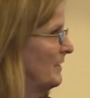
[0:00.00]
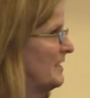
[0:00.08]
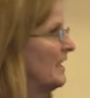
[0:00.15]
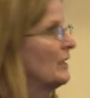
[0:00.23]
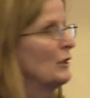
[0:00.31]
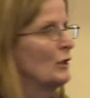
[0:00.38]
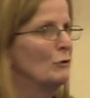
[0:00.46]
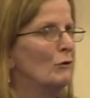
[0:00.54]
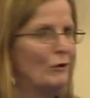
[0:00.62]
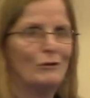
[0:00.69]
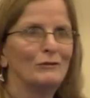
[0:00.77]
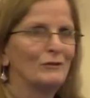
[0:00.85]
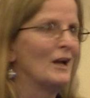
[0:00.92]

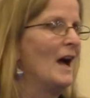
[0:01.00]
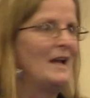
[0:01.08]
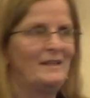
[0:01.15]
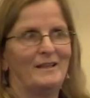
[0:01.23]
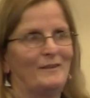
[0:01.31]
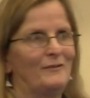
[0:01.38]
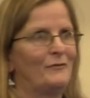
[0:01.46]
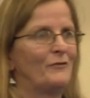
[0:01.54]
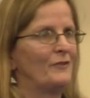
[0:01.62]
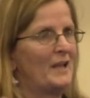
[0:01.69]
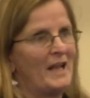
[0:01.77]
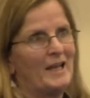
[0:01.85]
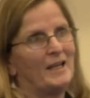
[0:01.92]
cyclical kind
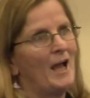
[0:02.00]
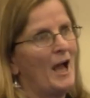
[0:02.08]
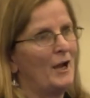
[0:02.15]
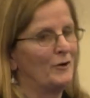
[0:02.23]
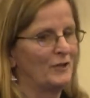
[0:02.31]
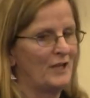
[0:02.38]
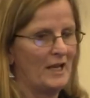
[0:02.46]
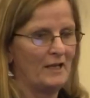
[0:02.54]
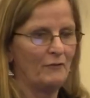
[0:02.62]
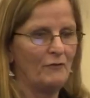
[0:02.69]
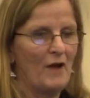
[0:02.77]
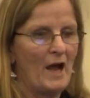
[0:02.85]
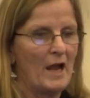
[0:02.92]
of getting hired,
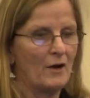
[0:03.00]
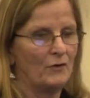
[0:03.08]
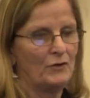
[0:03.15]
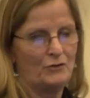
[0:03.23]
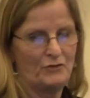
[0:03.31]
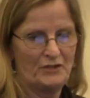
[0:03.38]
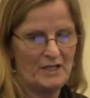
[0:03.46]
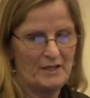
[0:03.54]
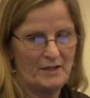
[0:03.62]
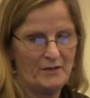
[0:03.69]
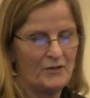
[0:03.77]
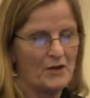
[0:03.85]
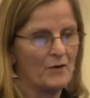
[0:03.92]
getting fired, you
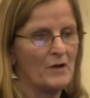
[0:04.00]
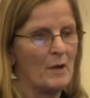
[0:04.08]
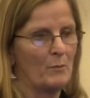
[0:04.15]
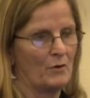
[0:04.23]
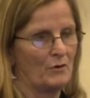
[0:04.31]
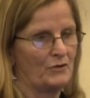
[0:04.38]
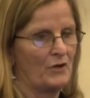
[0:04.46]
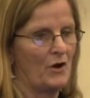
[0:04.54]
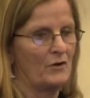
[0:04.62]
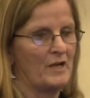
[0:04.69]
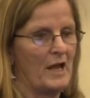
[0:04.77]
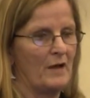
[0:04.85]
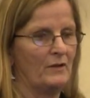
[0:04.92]
see their numbers
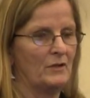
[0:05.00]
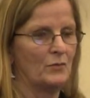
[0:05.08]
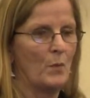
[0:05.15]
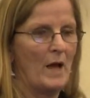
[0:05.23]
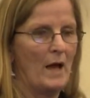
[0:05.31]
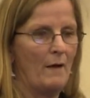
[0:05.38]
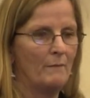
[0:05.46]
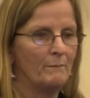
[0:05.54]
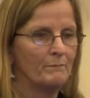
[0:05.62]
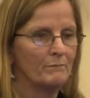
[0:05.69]
are down as well.